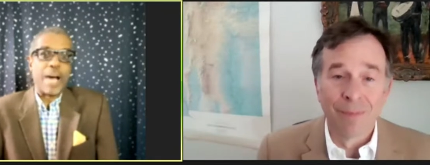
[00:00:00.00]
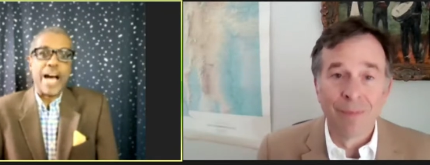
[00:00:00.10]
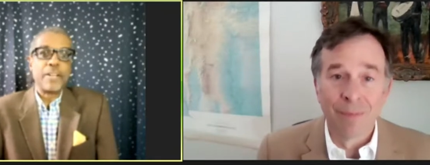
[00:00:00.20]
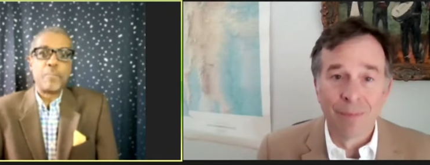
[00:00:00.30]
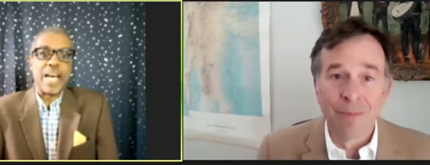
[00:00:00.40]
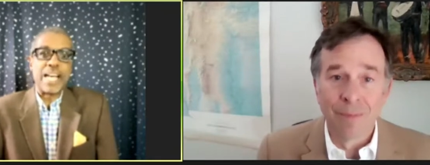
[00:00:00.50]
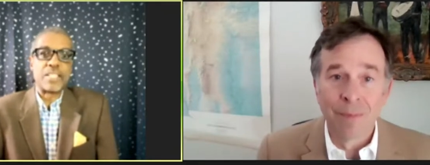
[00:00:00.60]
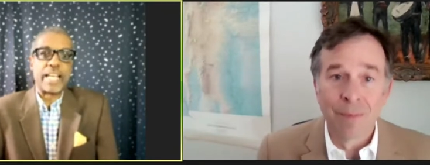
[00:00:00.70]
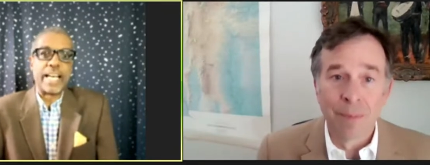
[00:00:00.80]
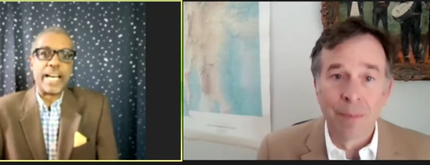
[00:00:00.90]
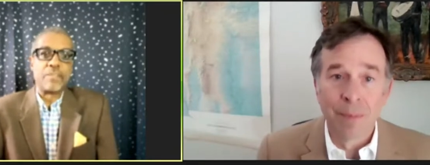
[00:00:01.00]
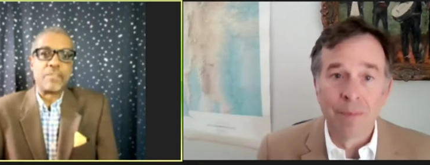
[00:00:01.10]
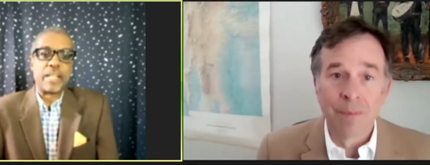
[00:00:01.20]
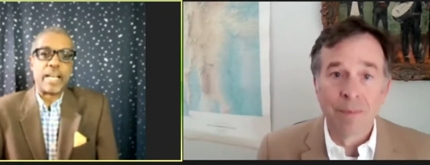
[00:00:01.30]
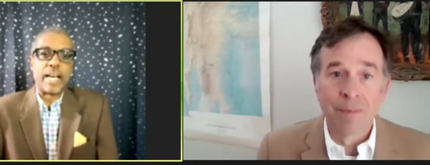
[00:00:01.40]
Speaker 1: do you pass that kind of
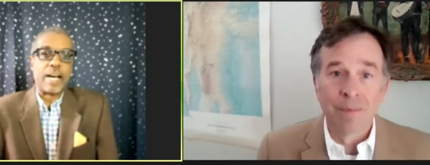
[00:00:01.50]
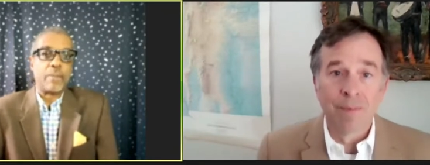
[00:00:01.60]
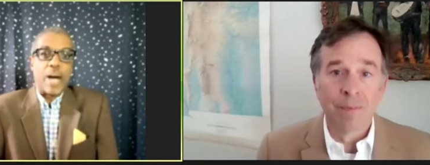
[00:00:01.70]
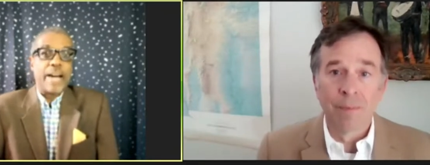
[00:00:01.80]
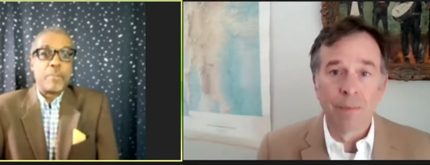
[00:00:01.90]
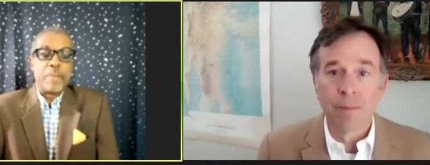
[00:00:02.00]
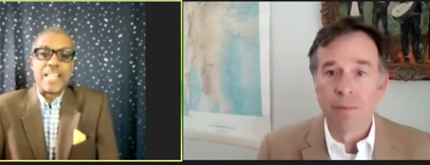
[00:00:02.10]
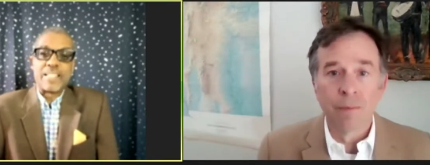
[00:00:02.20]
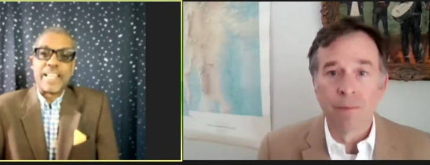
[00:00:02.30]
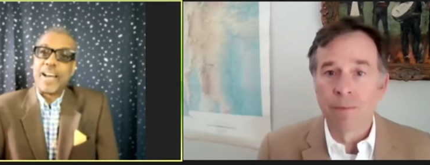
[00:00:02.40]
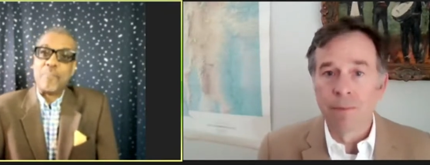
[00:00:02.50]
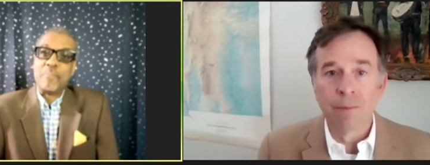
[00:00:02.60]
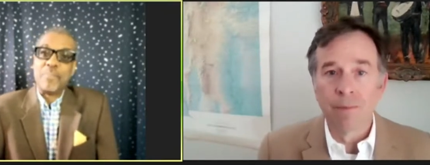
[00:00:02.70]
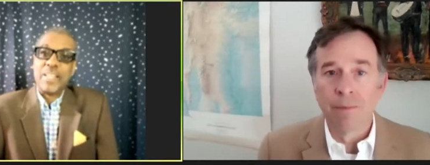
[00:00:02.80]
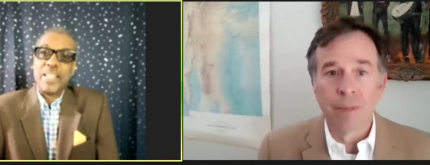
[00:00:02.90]
how do you pass that up?
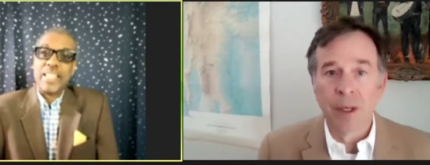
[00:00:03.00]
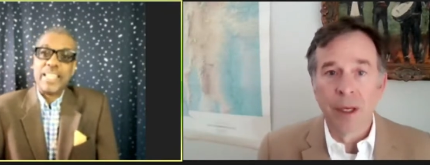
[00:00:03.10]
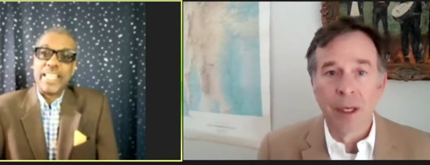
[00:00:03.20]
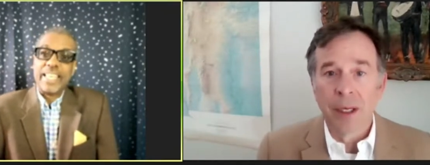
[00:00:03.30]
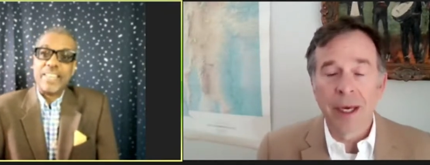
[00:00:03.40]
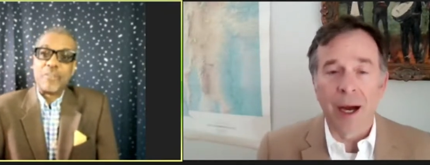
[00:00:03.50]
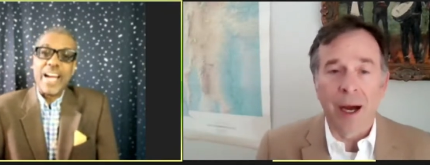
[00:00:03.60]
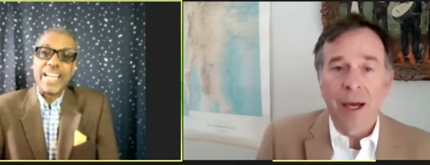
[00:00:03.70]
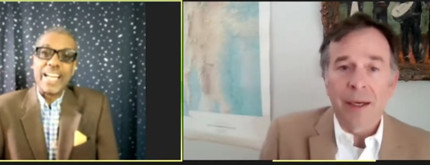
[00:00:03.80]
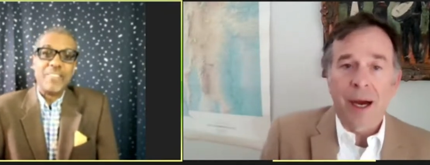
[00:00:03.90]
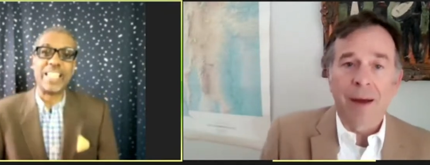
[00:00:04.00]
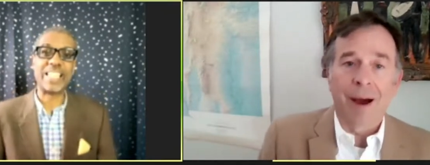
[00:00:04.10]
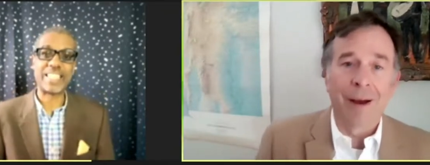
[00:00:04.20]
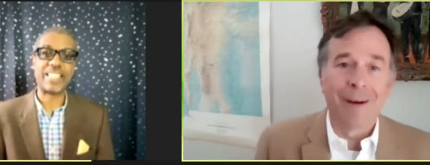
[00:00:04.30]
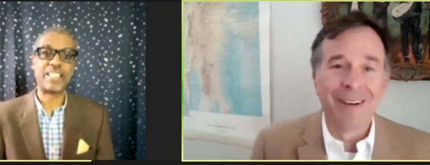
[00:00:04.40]
Right? Yeah, I mean, I, that's,
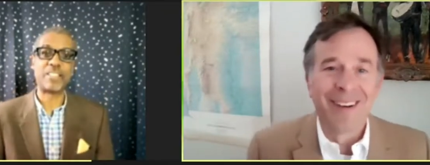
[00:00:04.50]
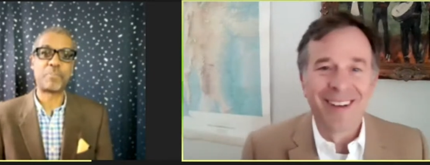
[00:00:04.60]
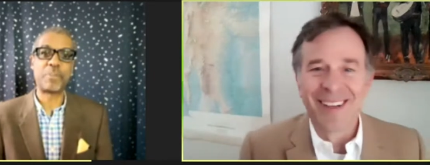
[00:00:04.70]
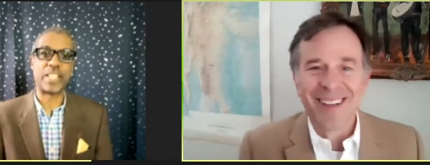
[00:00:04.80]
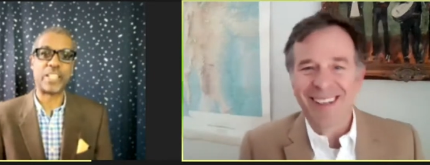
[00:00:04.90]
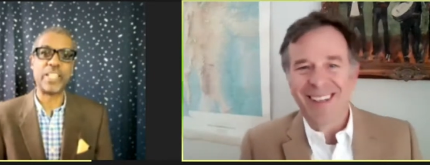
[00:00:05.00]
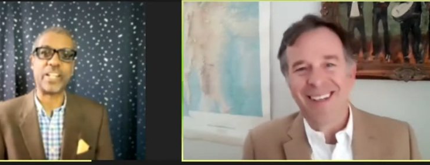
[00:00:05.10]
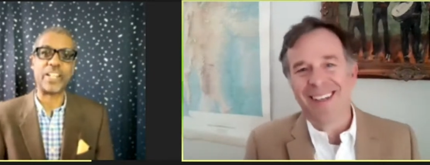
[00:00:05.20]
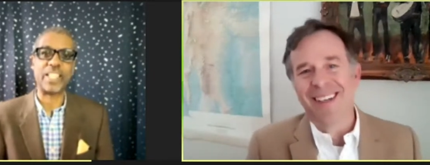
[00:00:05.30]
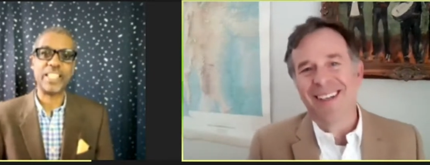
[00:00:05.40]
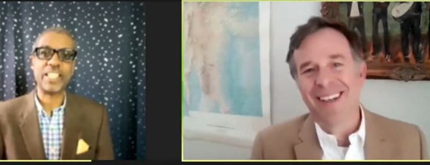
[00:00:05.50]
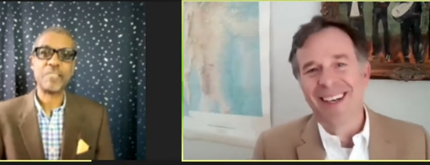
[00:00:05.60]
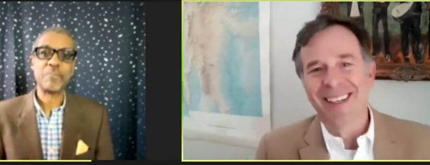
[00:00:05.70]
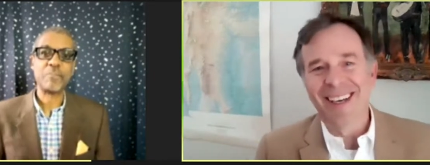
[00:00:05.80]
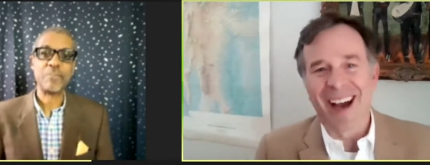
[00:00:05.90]
I, that's pretty clear.
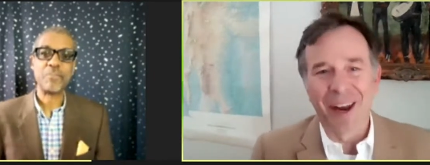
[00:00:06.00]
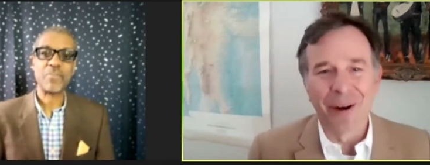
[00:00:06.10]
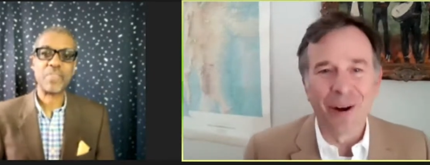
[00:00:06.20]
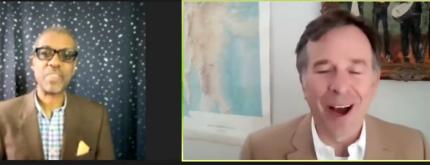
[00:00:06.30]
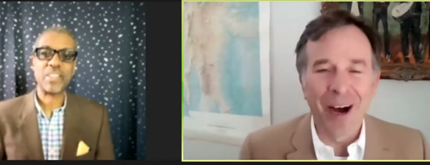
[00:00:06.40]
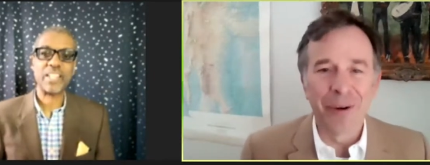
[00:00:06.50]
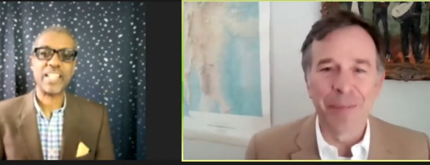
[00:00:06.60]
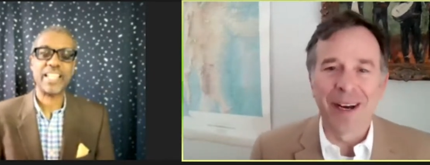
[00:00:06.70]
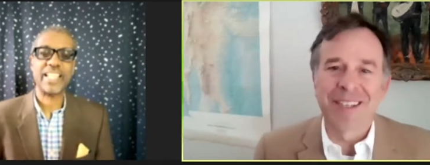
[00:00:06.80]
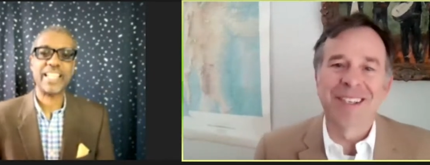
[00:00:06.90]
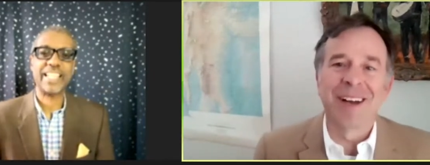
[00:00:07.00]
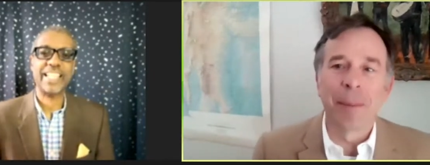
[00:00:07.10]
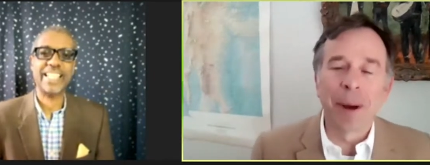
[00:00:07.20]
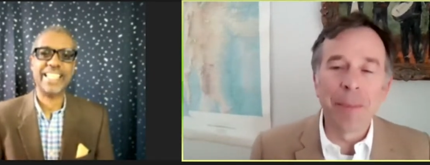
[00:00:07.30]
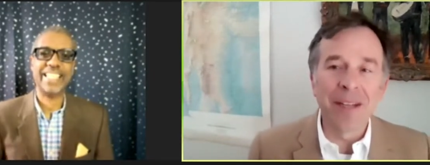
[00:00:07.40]
Speaker 2: Yeah, I don't know how we pass it
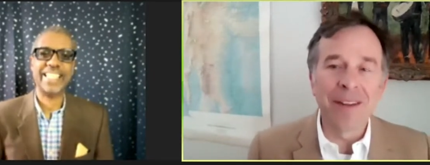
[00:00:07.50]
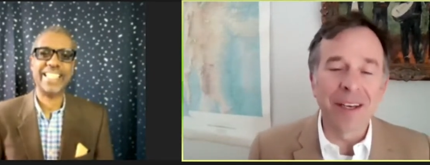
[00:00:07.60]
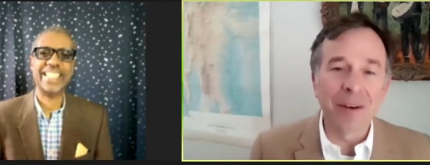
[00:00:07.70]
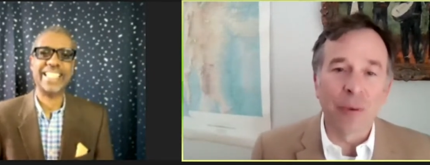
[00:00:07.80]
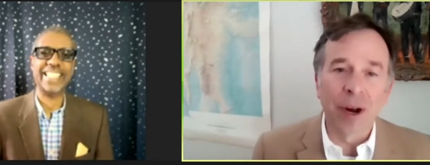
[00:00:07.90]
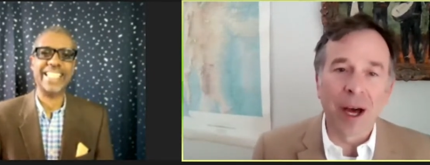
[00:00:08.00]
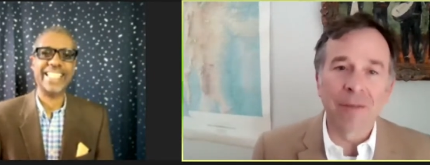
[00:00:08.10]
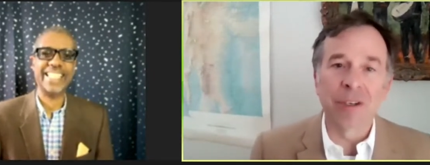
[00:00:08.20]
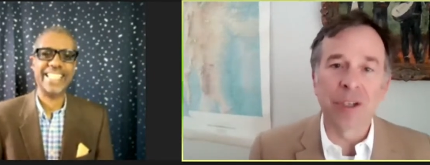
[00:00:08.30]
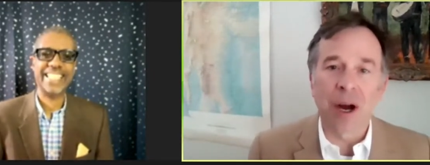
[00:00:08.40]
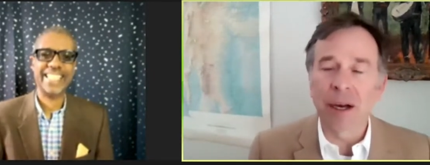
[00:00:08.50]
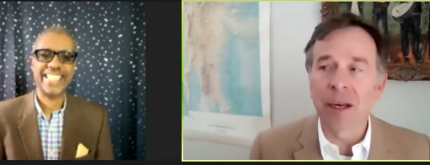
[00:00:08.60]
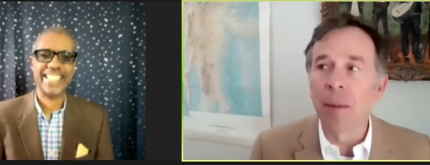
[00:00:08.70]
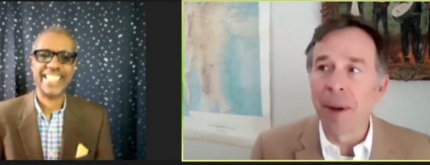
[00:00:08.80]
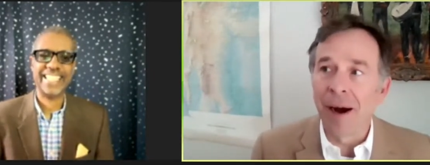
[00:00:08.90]
up. I mean, we're not even
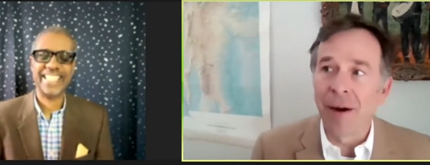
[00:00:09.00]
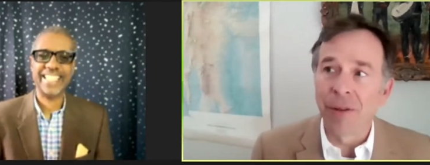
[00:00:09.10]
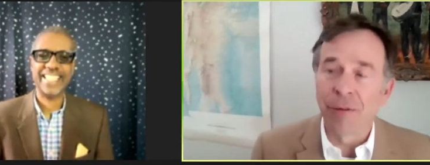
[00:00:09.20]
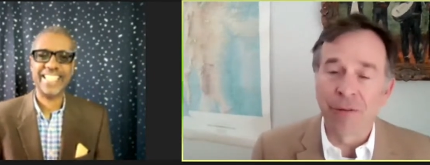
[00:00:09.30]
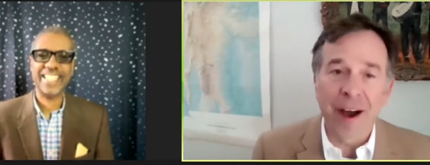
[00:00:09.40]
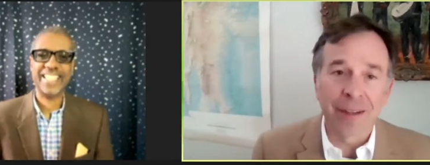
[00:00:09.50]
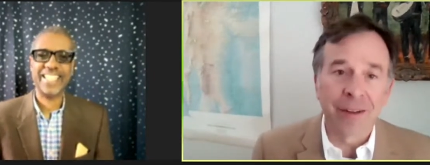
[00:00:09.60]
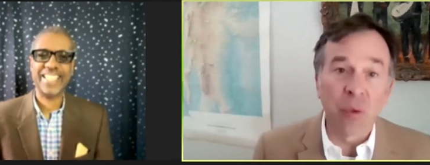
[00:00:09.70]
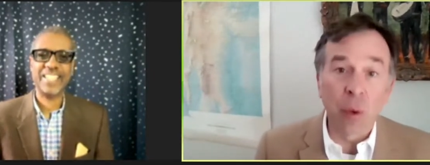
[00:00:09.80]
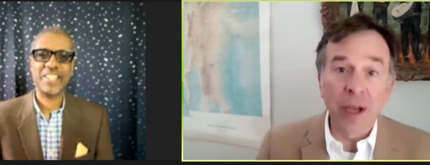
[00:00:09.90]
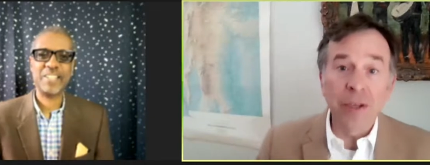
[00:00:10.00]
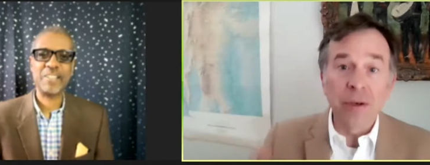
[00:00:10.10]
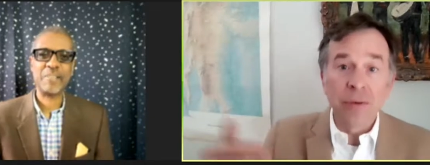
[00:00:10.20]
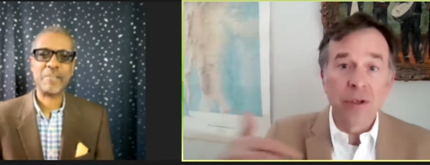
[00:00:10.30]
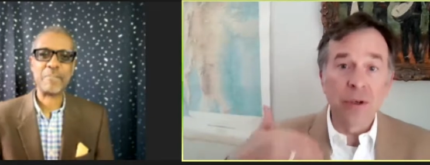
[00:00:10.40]
talking about the fact that
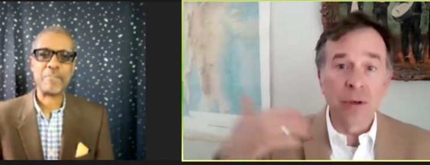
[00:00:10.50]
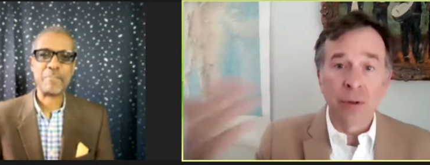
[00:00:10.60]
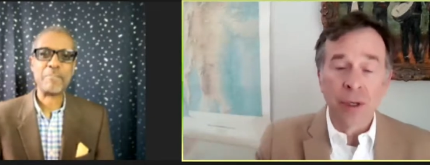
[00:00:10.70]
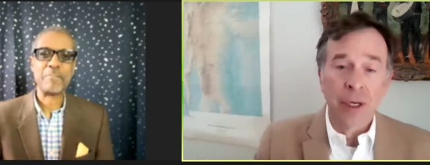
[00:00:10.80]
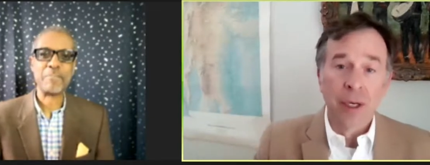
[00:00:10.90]
when you do